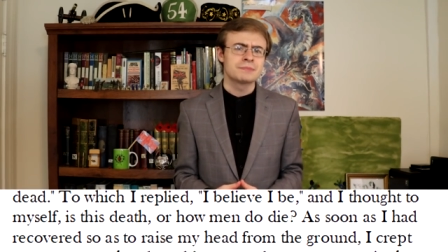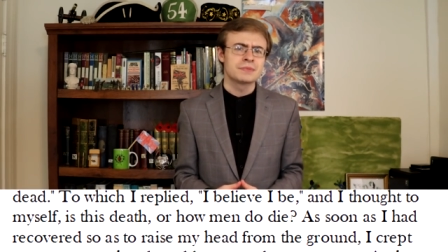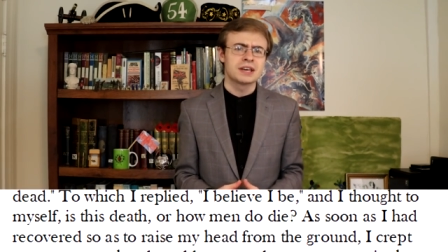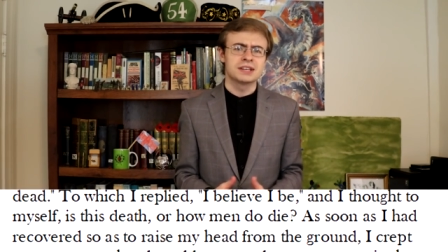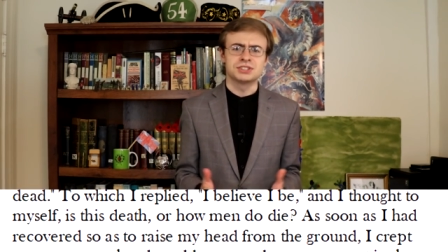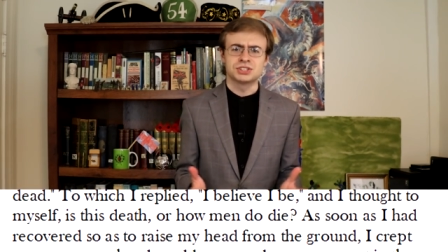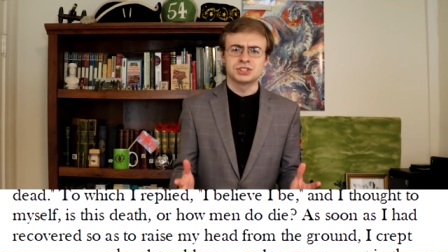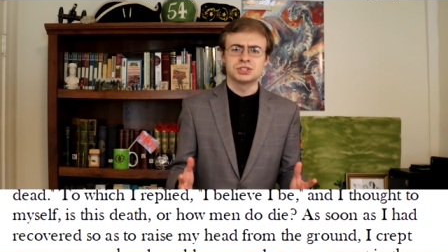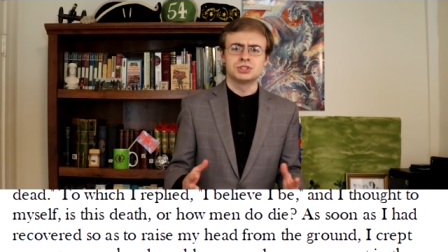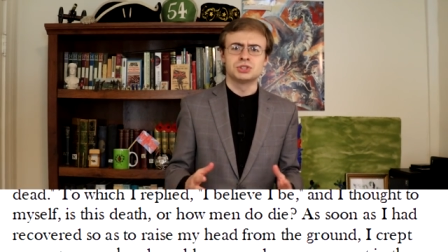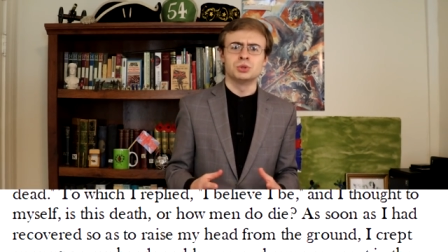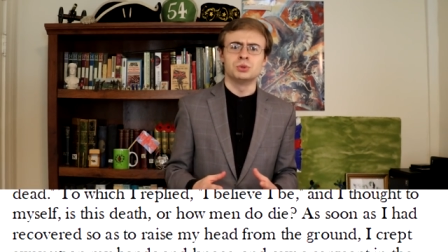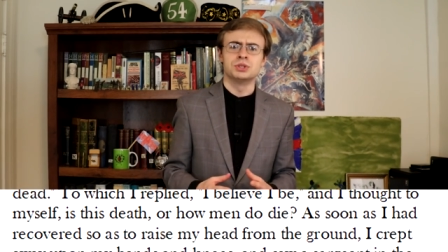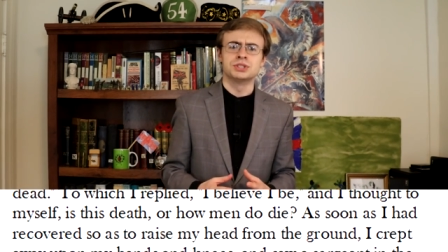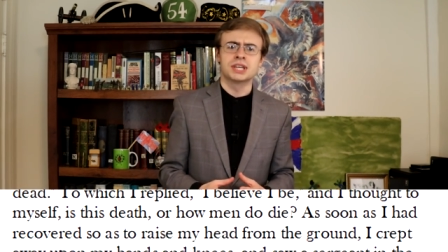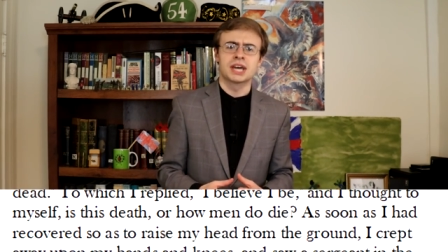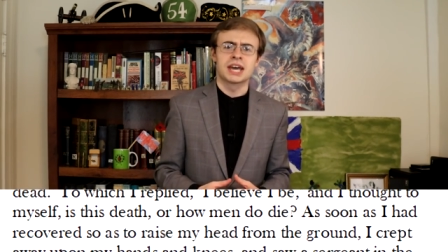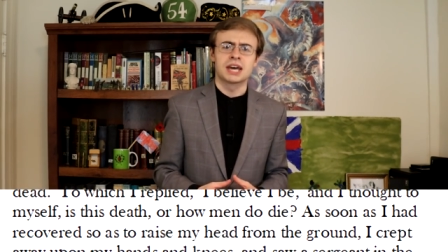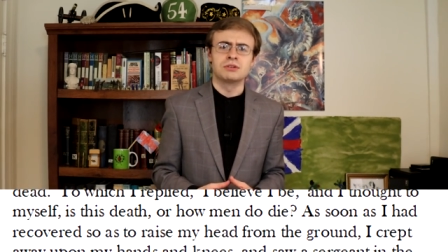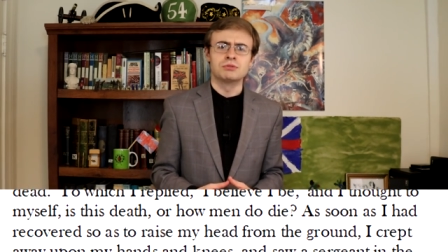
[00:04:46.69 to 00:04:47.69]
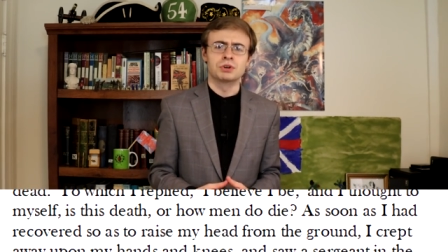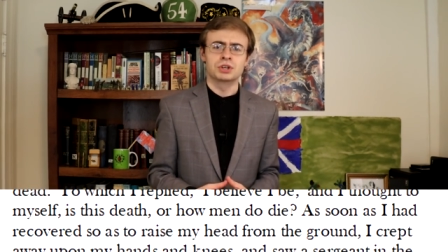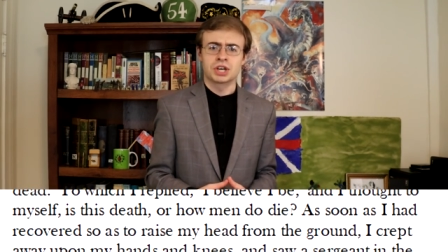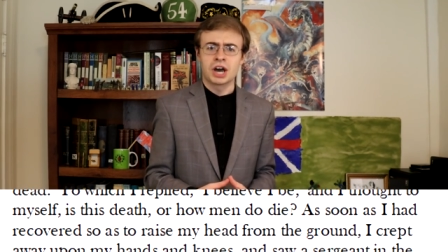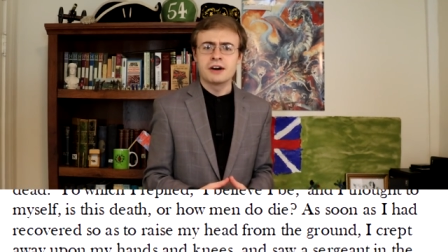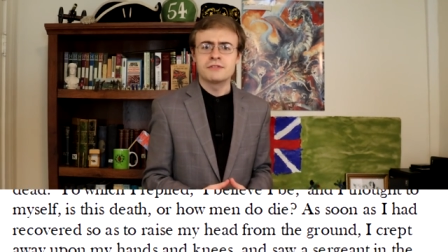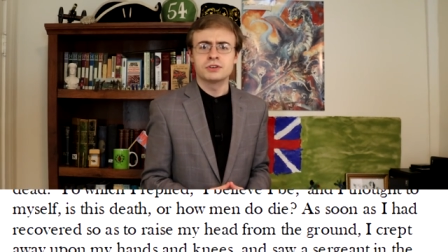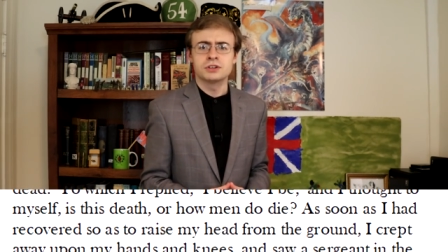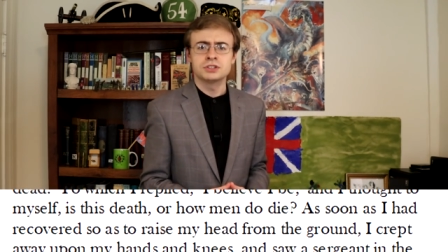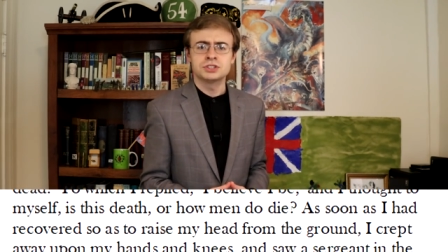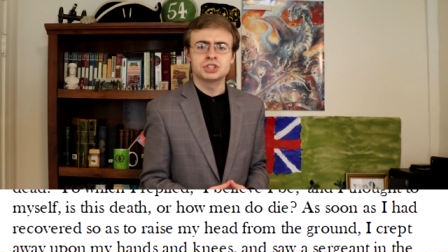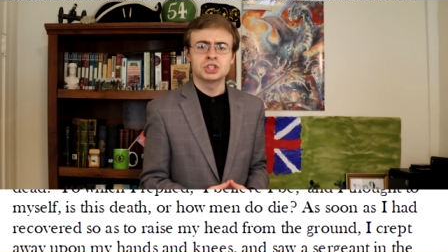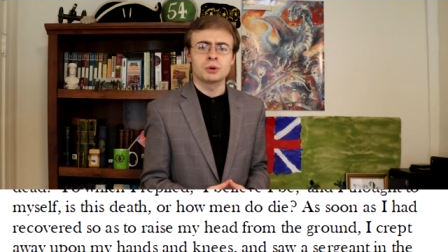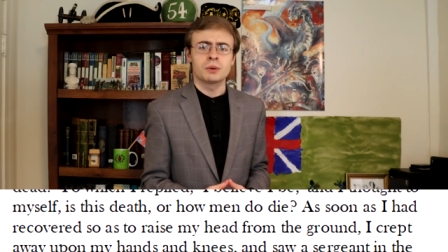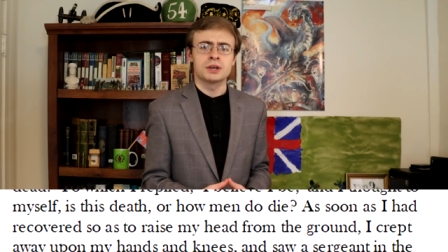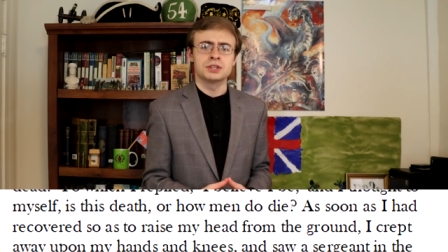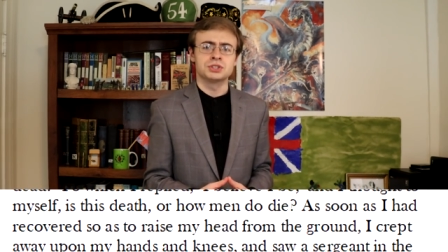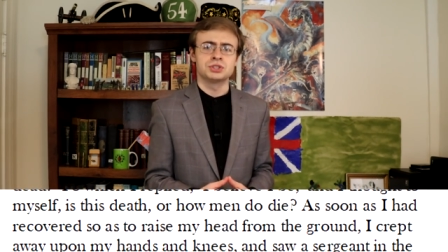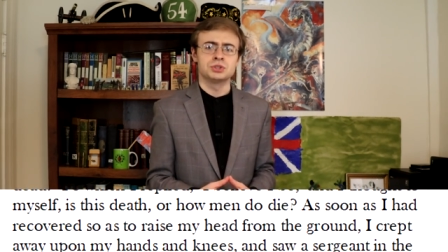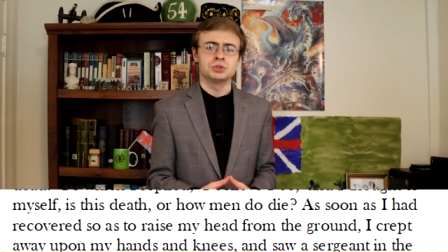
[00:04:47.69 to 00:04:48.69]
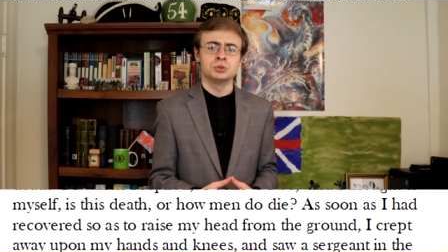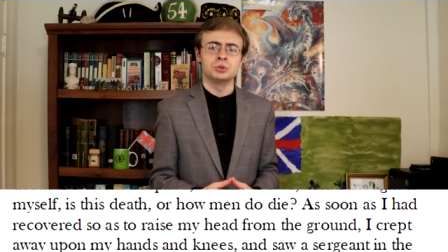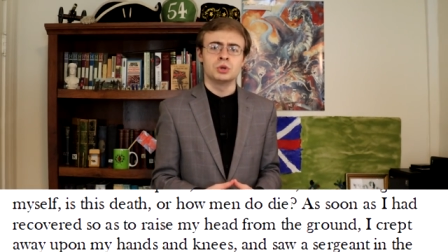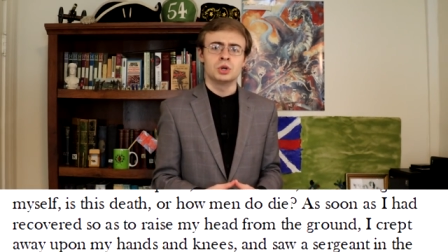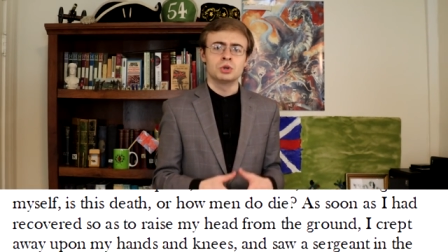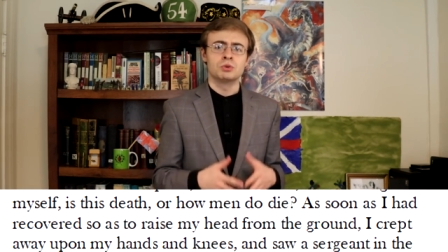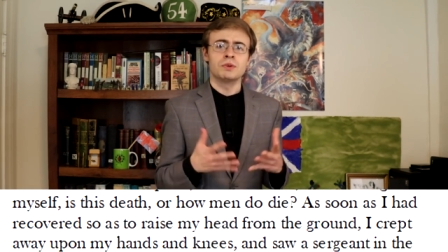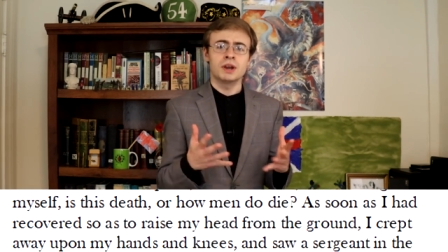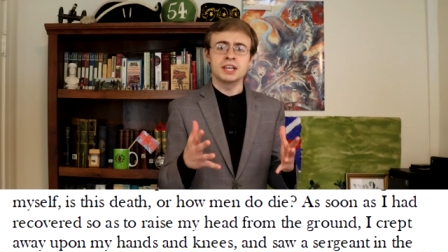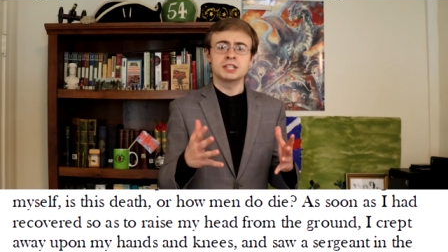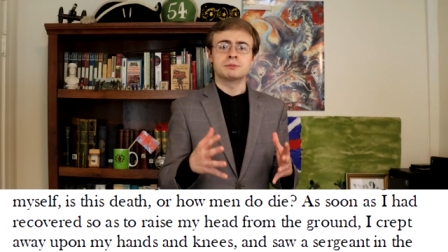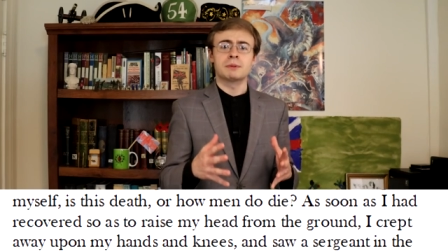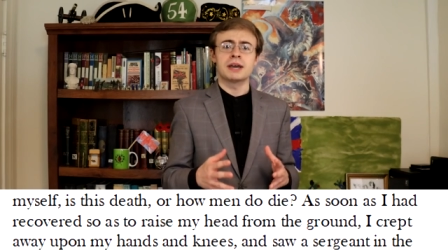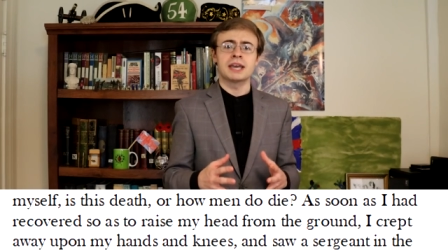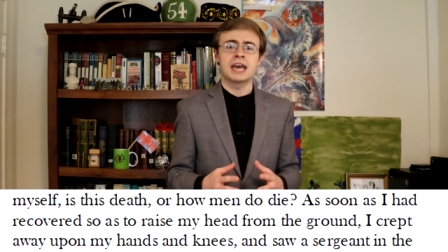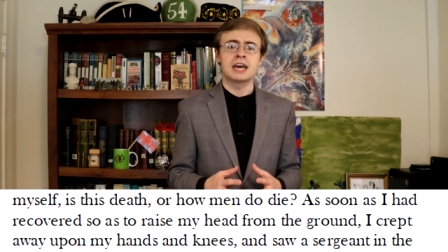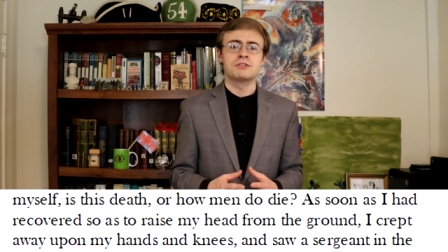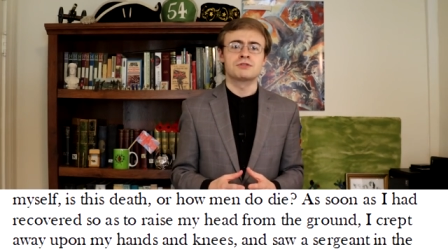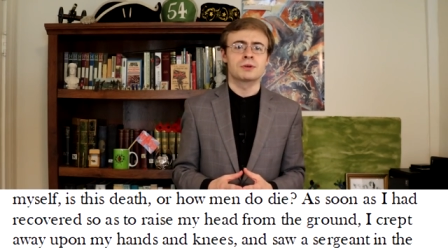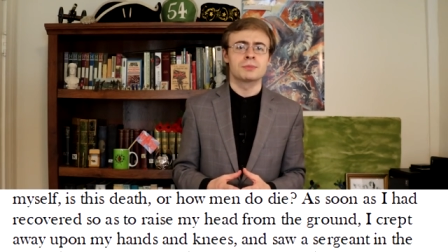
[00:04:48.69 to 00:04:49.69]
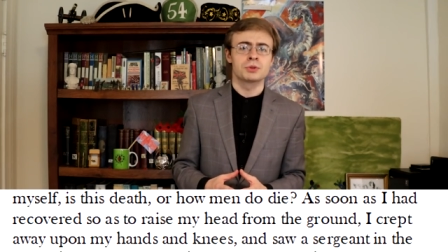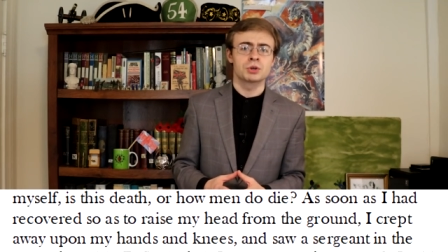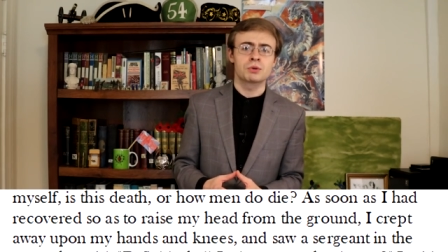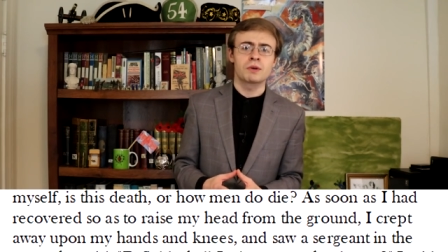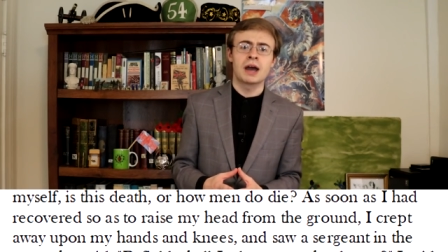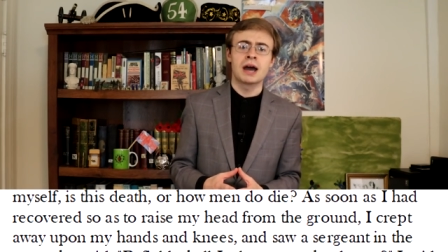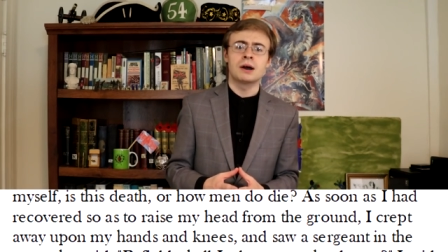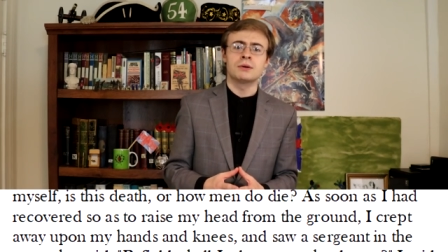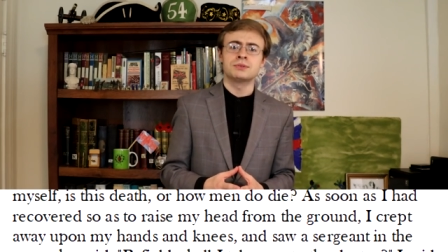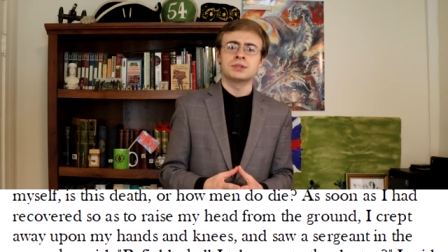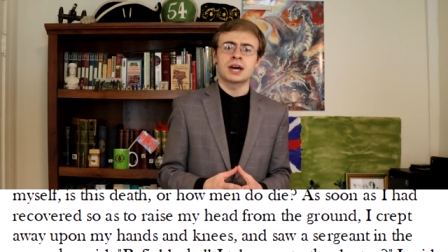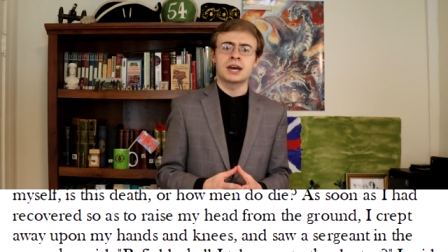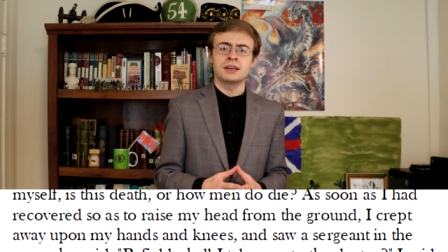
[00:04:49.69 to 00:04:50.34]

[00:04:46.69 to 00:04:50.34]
As soon as I had recovered, so as to raise my head from the ground,